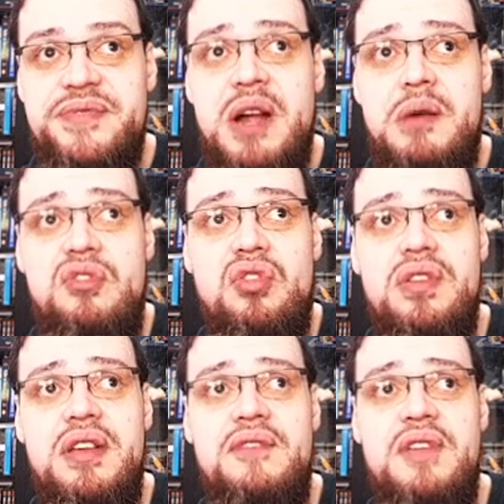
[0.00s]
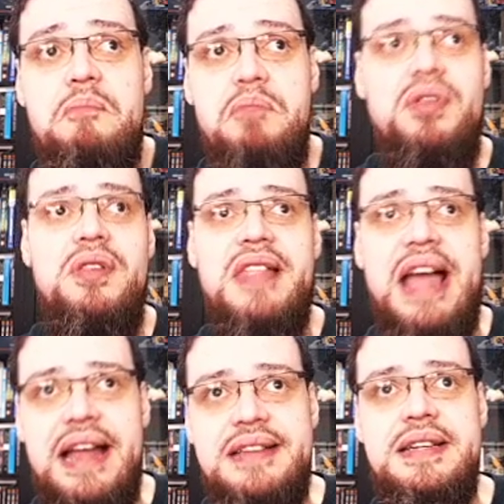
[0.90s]
Marvel couldn't even pull
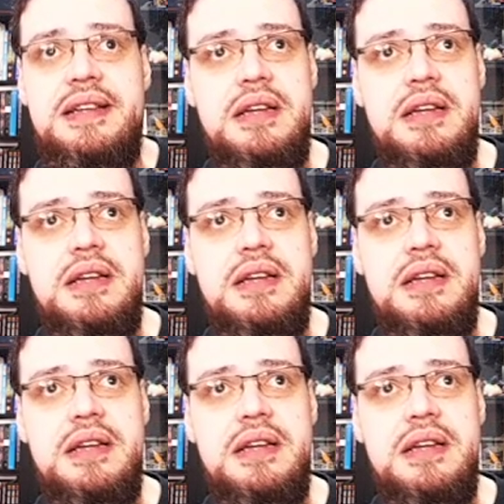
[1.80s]
that.